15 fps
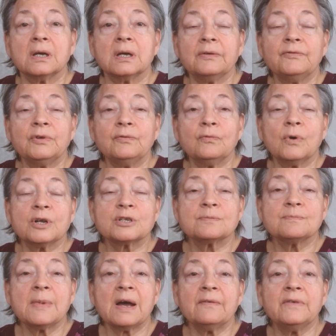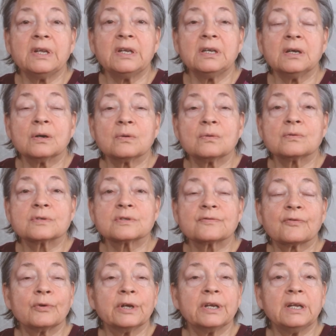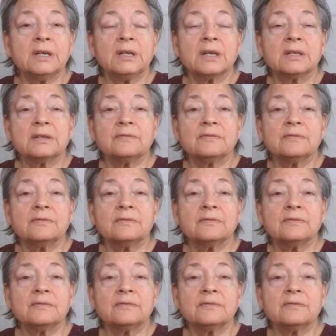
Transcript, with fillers: If you've watched my videos for any length